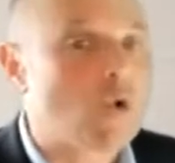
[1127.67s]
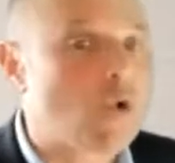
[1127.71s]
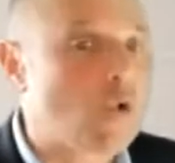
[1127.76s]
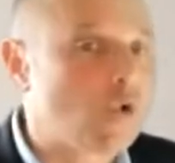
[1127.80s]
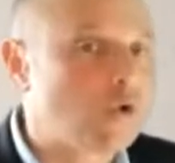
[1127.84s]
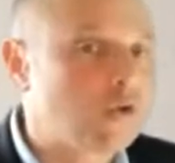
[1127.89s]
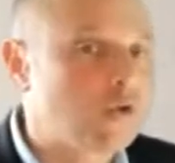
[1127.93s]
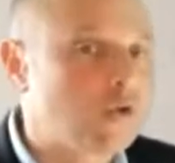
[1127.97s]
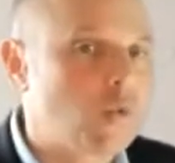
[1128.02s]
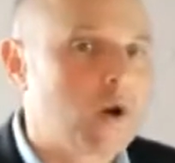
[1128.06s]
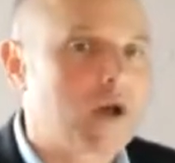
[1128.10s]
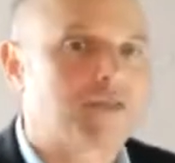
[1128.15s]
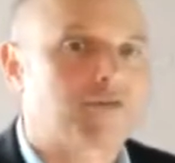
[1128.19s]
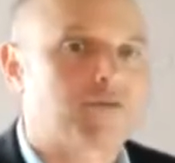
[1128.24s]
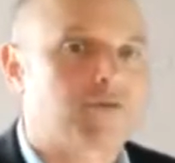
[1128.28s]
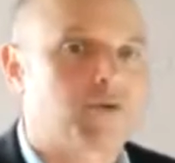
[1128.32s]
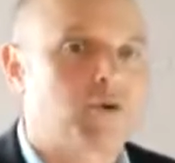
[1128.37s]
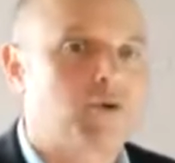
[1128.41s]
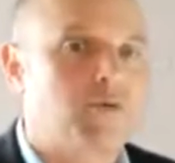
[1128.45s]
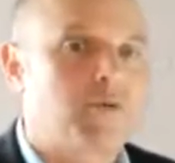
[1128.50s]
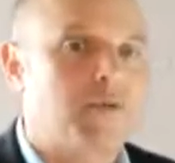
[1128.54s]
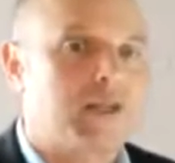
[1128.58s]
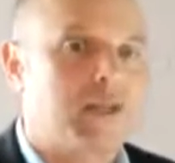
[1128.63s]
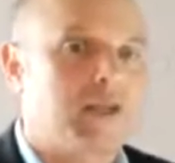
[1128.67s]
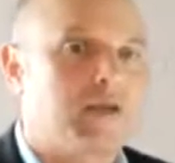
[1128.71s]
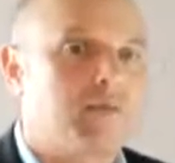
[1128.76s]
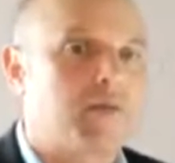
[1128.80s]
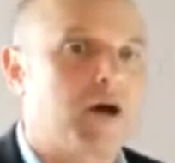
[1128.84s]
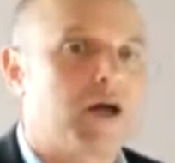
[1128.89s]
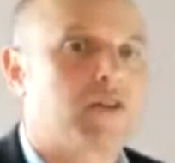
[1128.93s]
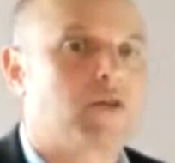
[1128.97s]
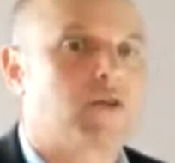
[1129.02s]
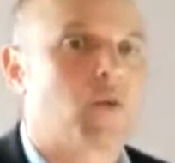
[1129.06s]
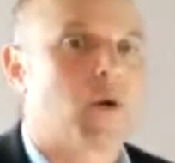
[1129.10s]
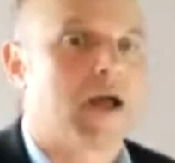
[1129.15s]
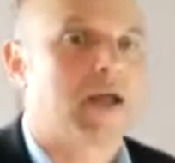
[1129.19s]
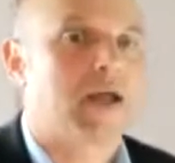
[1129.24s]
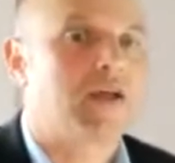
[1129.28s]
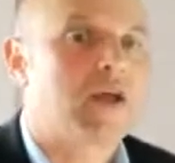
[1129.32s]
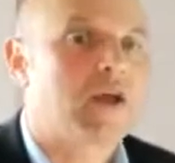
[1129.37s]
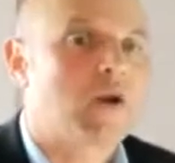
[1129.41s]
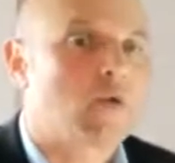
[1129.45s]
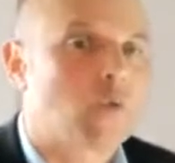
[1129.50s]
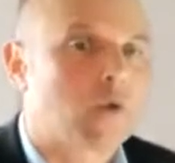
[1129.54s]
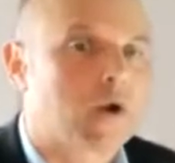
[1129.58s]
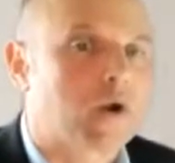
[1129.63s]
All the way through here, by the way,
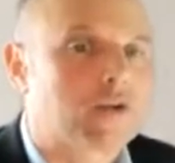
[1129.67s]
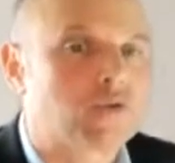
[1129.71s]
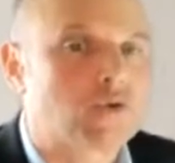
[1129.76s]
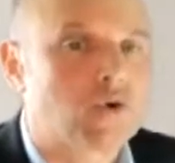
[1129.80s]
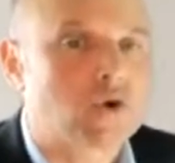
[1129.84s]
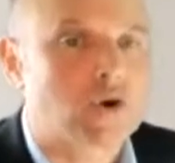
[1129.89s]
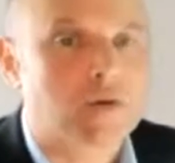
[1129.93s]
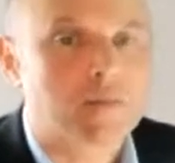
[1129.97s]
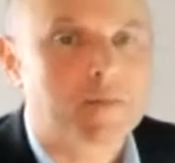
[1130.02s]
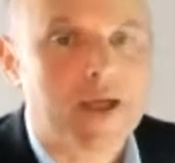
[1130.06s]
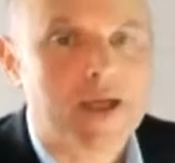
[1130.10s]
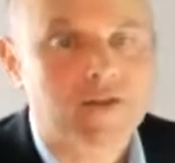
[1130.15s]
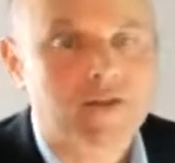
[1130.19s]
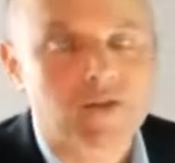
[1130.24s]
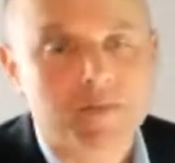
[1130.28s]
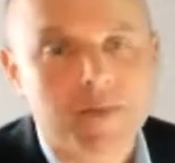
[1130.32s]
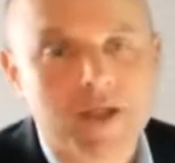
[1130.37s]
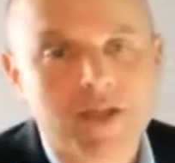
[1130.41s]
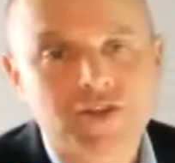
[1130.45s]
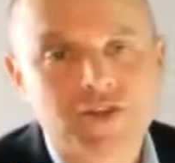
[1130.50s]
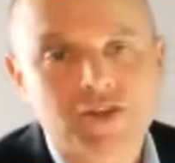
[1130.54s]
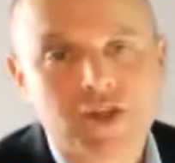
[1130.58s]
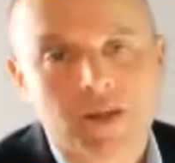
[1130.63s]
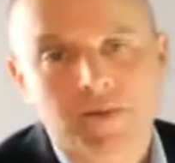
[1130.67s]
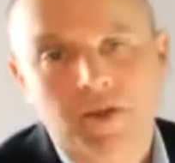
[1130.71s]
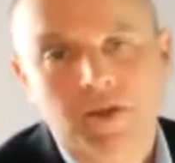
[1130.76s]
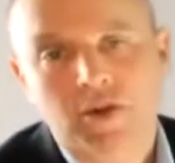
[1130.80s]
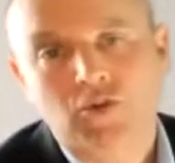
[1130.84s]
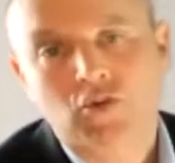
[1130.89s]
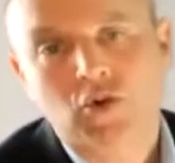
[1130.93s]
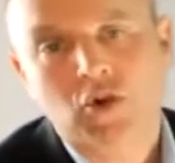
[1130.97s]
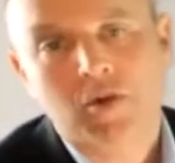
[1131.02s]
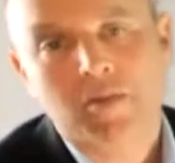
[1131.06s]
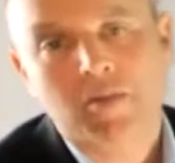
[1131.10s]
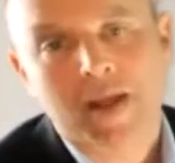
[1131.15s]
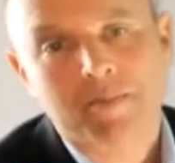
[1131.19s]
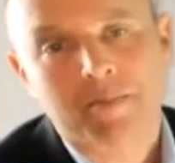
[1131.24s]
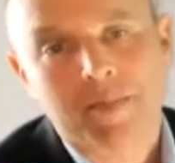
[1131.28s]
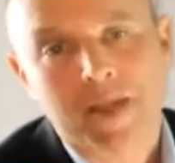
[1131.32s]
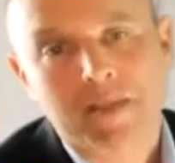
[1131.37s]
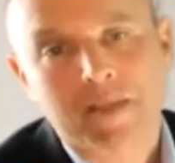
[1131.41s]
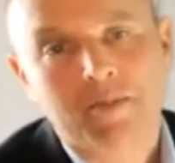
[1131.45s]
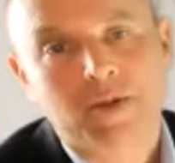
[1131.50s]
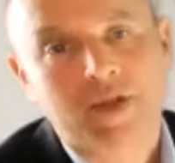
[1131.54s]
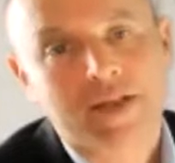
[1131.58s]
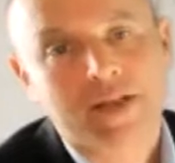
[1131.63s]
when I talk about dementia, I'm going to talk about
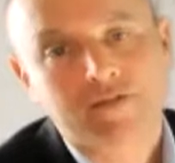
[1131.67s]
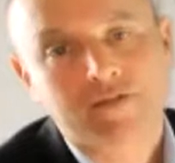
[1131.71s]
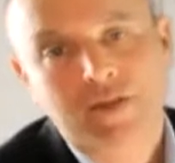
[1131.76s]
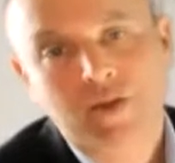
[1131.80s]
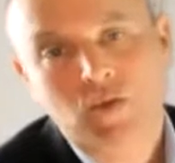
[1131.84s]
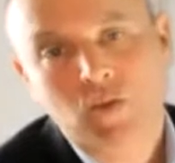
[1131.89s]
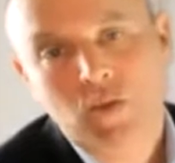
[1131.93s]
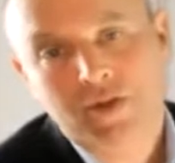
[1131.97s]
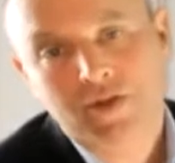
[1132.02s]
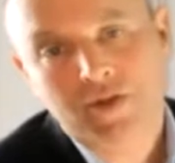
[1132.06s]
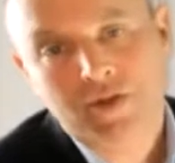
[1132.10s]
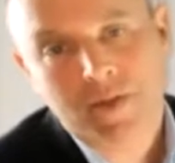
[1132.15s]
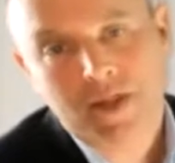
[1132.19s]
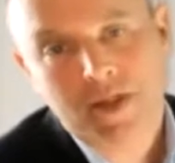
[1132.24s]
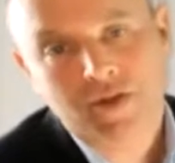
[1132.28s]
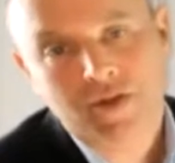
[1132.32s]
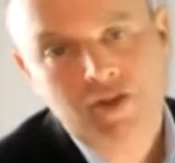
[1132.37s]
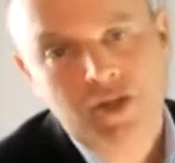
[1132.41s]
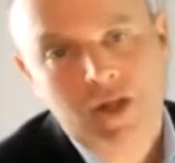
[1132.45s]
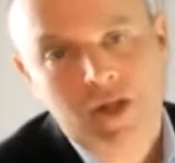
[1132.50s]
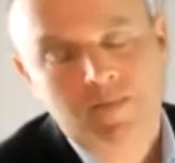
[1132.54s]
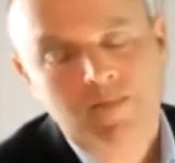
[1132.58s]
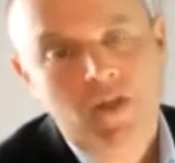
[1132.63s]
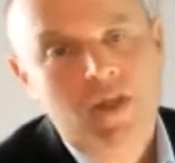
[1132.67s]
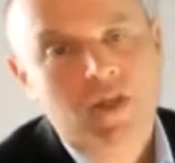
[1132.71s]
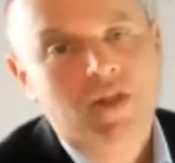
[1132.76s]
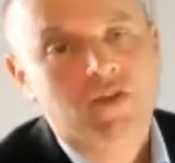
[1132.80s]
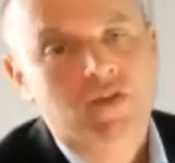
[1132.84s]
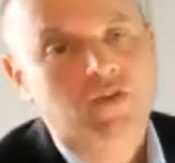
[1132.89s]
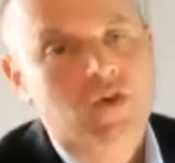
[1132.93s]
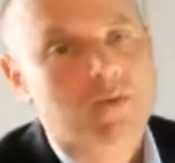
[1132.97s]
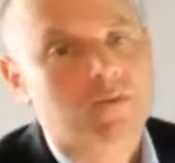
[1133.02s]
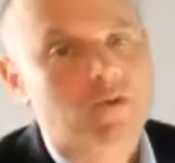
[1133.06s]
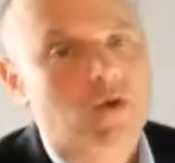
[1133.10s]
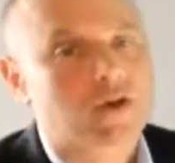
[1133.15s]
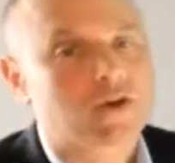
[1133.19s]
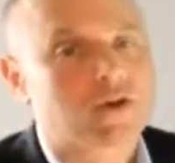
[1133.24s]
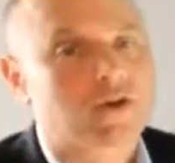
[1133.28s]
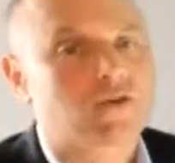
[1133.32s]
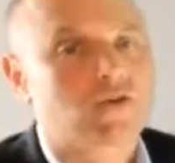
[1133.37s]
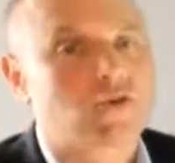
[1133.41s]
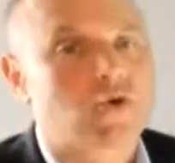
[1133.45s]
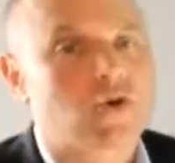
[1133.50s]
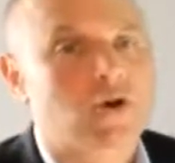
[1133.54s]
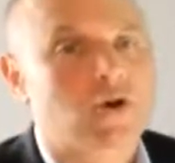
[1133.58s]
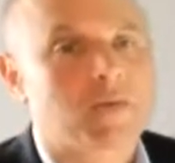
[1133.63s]
people living with dementia. So I'm not going
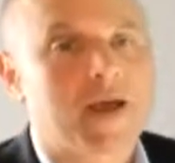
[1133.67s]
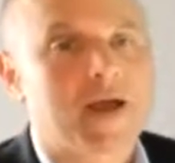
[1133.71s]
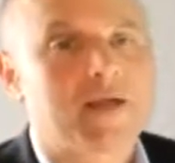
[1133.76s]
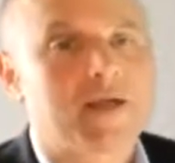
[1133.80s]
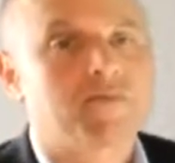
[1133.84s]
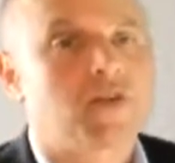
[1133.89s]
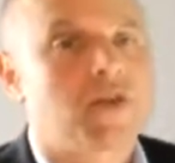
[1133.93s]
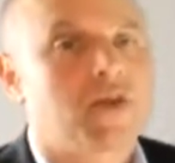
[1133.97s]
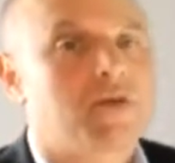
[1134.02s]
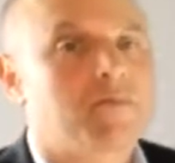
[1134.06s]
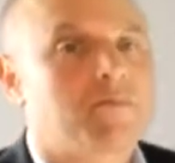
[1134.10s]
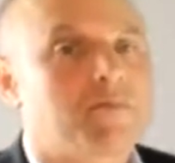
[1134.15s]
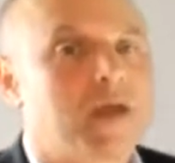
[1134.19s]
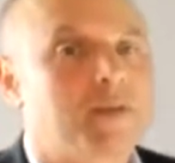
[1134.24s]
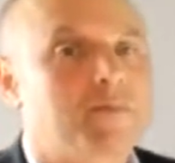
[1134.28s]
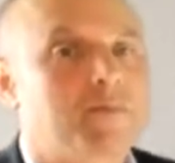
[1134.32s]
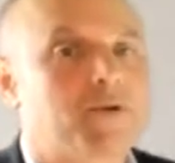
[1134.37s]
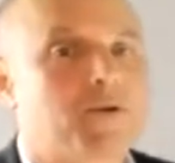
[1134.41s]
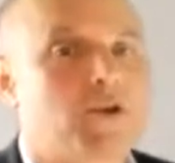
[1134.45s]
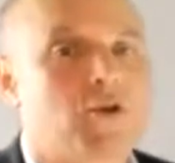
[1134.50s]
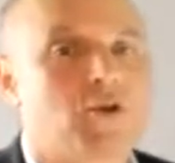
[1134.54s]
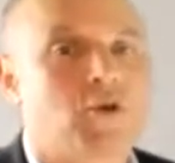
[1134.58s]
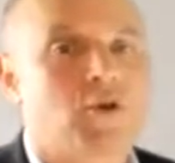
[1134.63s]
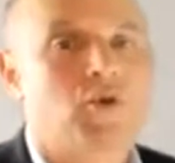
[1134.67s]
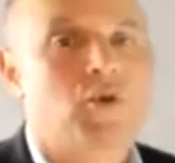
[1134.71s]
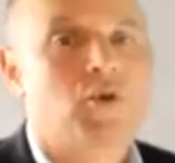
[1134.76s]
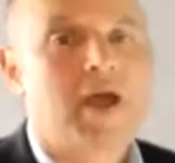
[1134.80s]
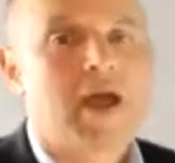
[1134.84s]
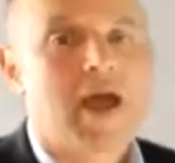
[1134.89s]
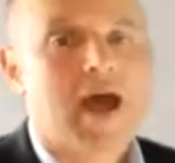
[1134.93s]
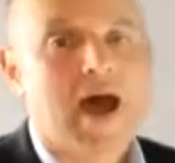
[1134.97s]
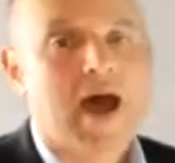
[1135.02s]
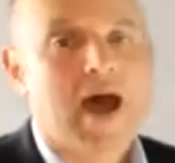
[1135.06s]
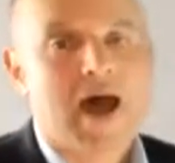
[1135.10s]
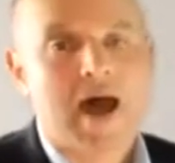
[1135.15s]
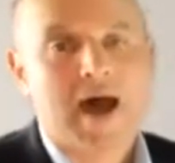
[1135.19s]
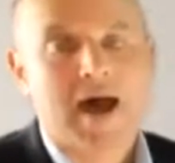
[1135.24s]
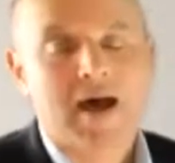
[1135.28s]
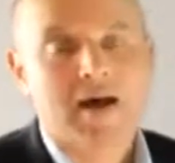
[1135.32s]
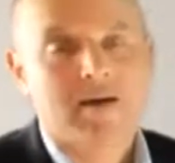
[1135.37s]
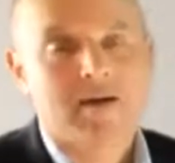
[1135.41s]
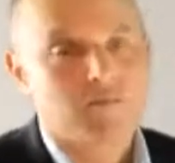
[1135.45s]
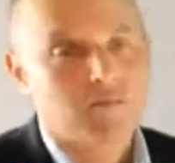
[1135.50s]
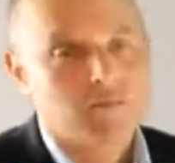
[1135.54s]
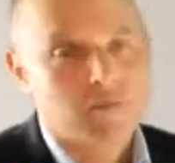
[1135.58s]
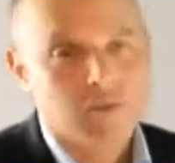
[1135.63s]
to talk about people who
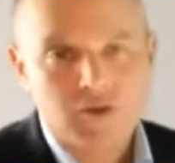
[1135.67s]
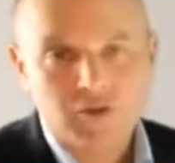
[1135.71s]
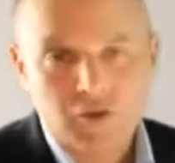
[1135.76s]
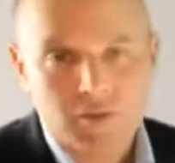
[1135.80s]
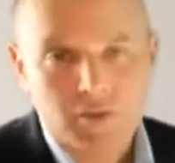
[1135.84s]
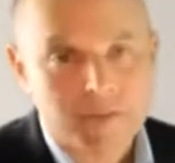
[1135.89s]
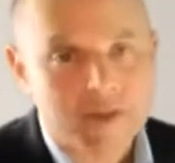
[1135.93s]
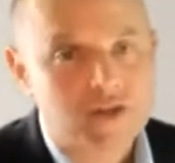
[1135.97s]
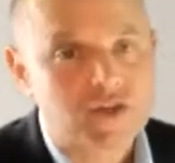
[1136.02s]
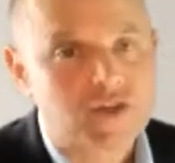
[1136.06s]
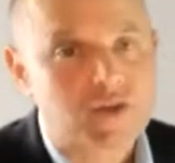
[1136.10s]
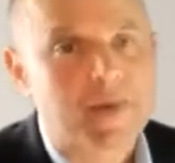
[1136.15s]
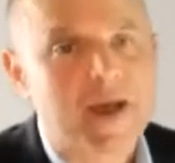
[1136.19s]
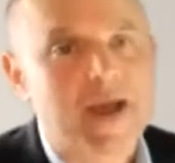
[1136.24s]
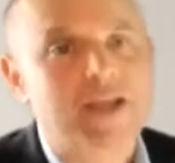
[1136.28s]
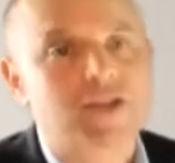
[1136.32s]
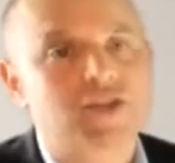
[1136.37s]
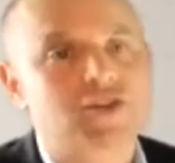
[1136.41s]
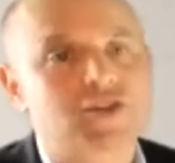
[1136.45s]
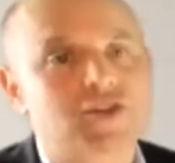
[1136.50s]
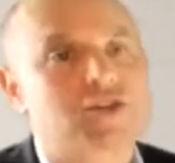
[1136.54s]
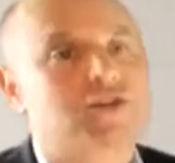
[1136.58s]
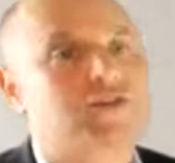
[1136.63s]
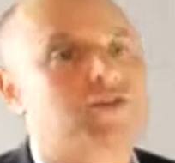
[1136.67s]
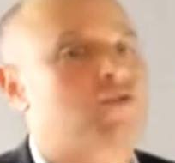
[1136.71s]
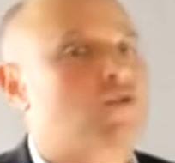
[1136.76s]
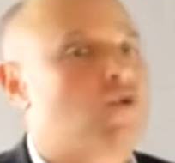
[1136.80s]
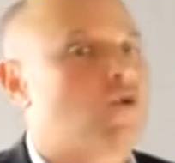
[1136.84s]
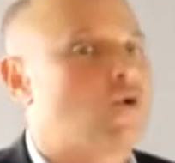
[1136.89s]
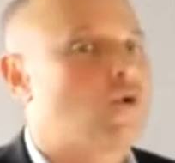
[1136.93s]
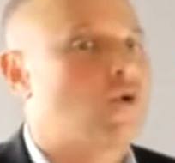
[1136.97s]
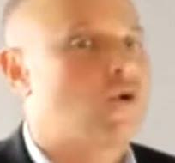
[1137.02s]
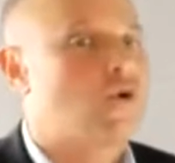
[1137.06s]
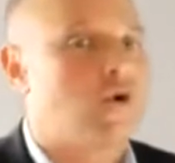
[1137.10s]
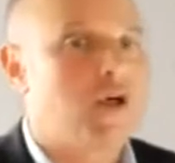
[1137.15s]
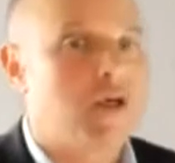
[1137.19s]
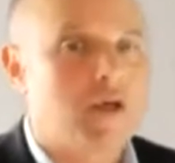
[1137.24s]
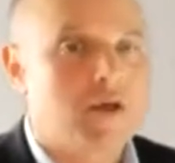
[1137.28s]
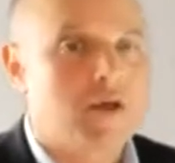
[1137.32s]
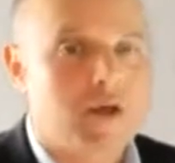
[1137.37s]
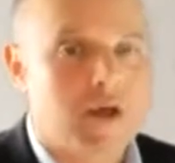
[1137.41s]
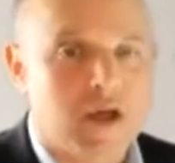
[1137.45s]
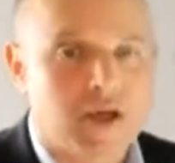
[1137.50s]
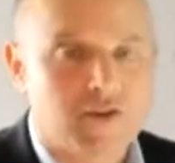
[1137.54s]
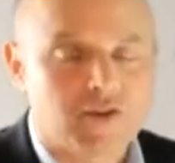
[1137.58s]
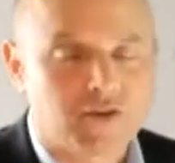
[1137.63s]
are dementia patients or
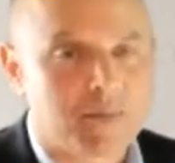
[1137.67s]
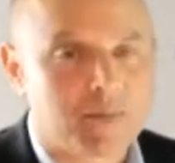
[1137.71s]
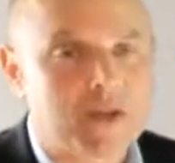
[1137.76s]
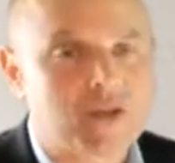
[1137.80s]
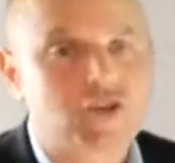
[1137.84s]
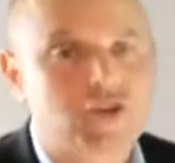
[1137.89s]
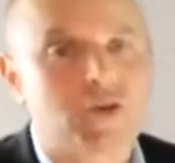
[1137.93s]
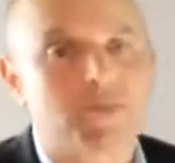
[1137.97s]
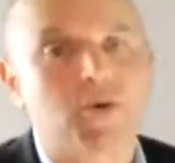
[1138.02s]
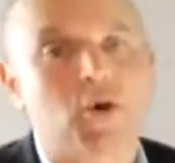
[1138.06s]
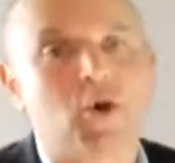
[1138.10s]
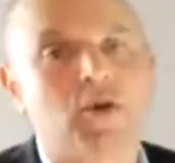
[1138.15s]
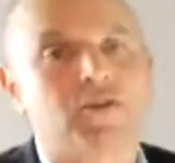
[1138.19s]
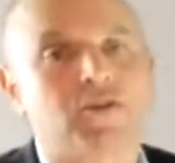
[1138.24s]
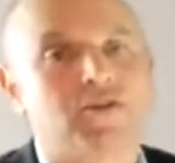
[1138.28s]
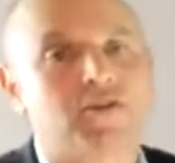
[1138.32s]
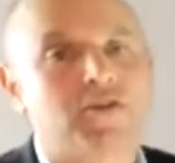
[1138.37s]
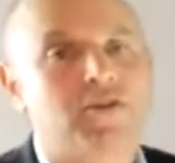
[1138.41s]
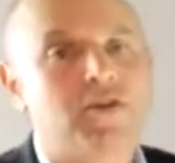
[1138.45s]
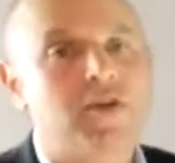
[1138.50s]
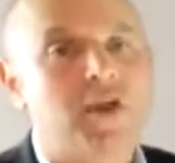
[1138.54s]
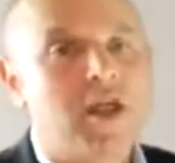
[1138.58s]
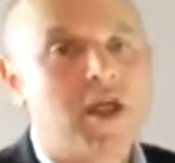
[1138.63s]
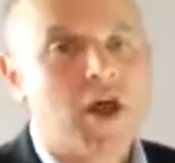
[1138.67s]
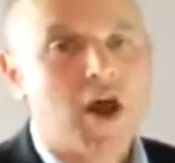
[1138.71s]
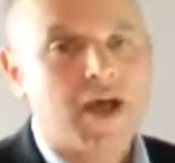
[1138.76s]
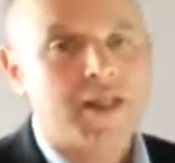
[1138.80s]
a dementia person.